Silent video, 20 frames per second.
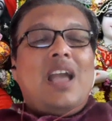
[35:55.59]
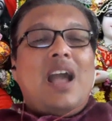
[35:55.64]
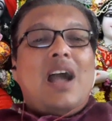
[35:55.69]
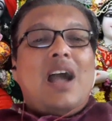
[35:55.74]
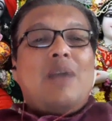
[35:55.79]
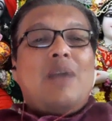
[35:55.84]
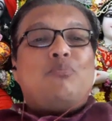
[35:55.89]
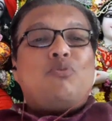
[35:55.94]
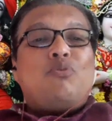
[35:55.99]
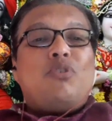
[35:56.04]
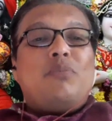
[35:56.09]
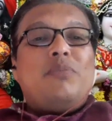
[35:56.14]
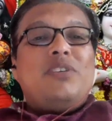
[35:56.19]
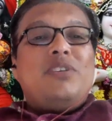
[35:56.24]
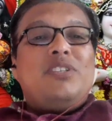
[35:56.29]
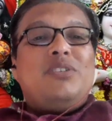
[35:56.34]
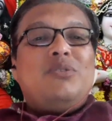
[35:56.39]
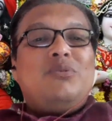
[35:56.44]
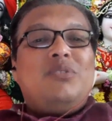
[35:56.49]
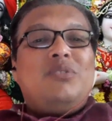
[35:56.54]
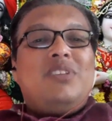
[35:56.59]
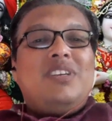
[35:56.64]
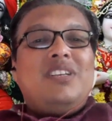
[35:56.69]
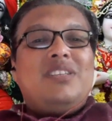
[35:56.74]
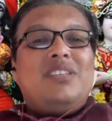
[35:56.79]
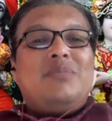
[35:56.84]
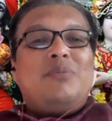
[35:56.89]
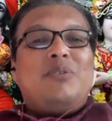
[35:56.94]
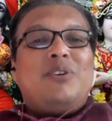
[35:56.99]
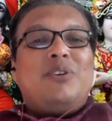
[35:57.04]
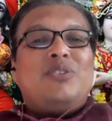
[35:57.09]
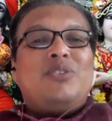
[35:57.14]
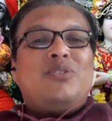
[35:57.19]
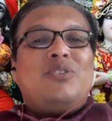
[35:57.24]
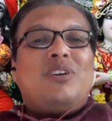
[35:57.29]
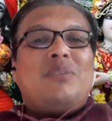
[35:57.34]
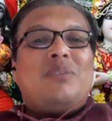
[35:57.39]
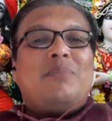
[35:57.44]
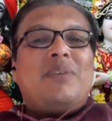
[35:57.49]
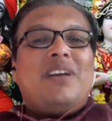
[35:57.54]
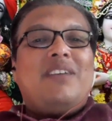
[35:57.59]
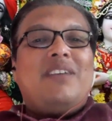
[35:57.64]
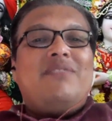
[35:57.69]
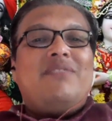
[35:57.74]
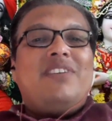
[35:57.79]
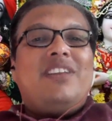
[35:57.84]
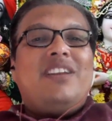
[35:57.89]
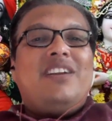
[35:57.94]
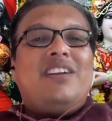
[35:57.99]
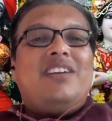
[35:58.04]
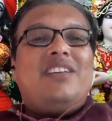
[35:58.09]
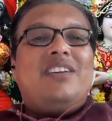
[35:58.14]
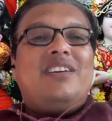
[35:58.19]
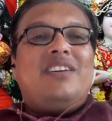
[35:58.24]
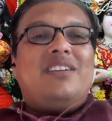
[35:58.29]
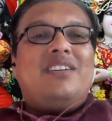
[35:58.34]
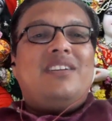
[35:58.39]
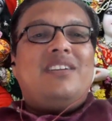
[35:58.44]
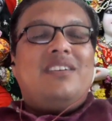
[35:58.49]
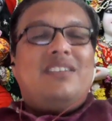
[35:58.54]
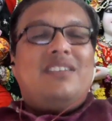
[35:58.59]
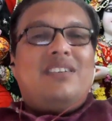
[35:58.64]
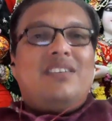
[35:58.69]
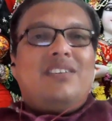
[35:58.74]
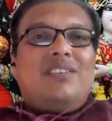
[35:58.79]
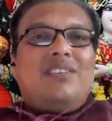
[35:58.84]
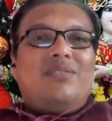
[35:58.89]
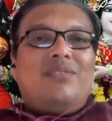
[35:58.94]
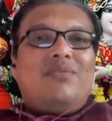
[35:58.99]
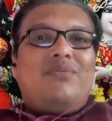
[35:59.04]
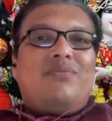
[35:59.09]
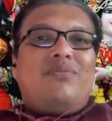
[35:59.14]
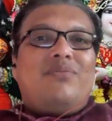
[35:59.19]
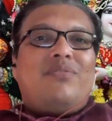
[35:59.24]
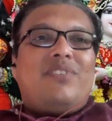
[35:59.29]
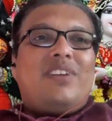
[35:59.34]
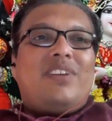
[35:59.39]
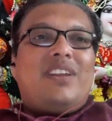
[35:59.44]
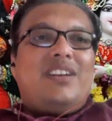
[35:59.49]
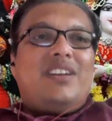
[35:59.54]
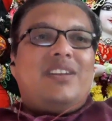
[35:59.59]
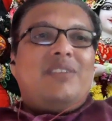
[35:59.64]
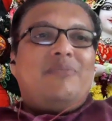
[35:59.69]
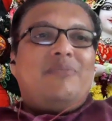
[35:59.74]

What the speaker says: I promise you this because you are my very dear friend.